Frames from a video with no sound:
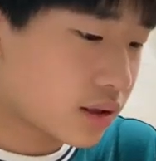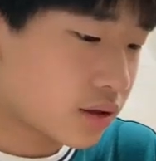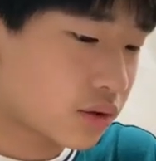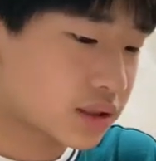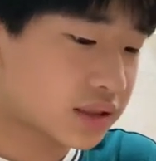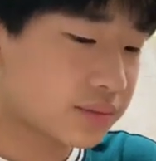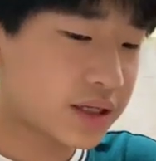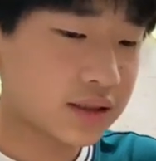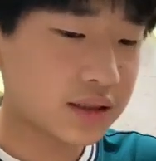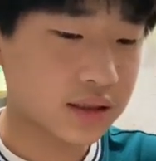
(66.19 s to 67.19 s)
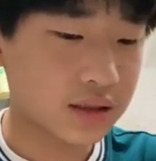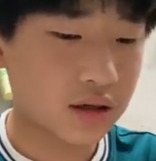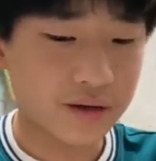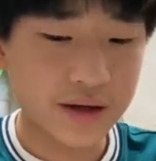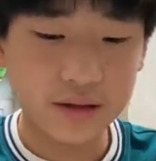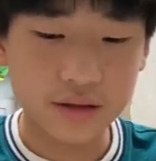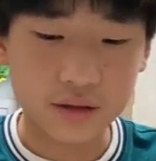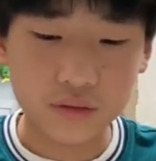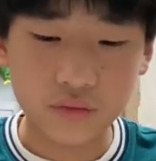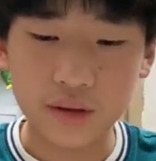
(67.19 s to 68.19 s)
What's he making? A
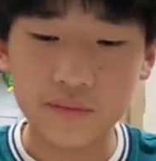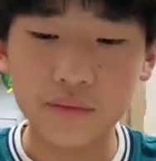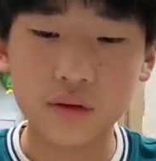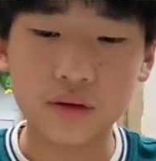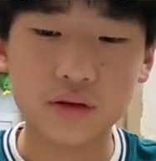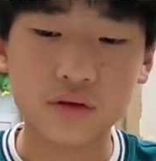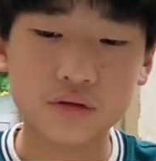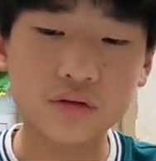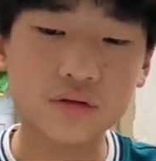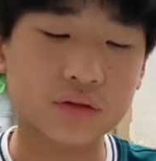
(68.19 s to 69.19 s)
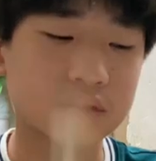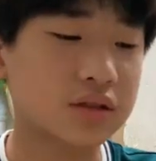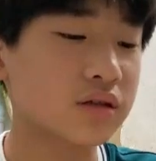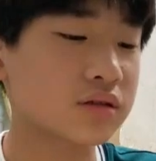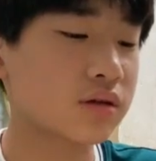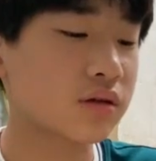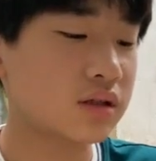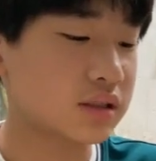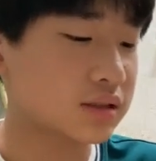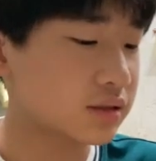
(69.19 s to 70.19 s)
ladder. What for? To reach the
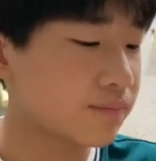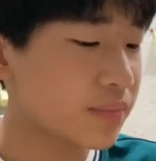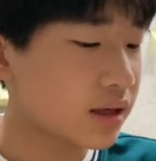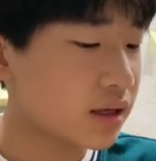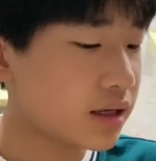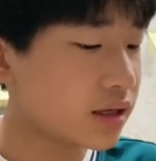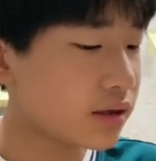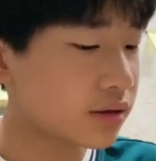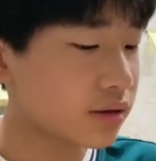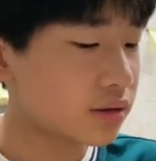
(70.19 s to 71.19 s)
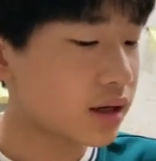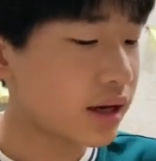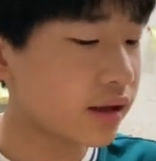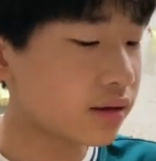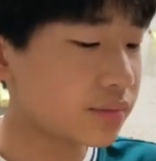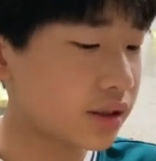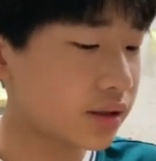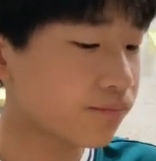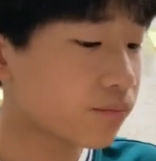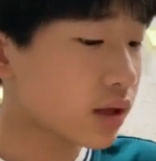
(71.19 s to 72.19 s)
stars. Here, help
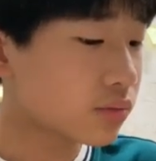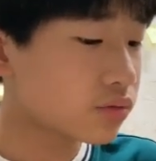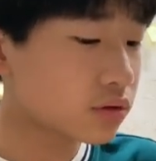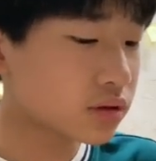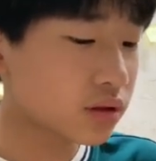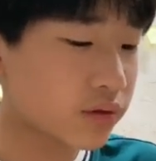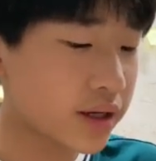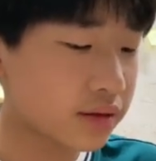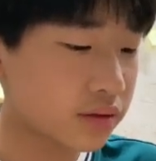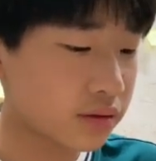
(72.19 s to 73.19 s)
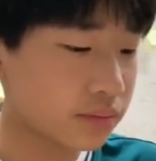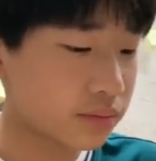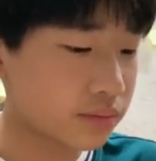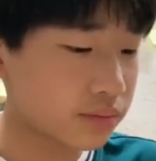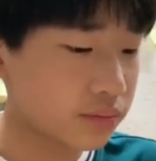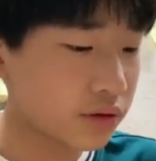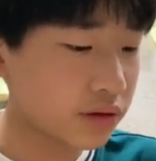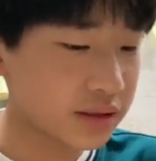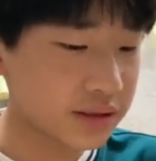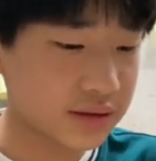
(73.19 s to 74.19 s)
me. Pull the ladder,
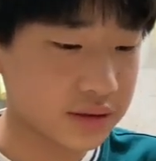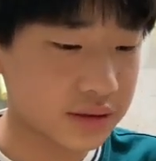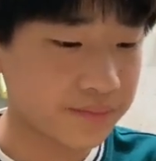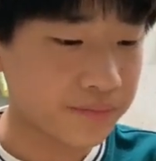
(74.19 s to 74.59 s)
please.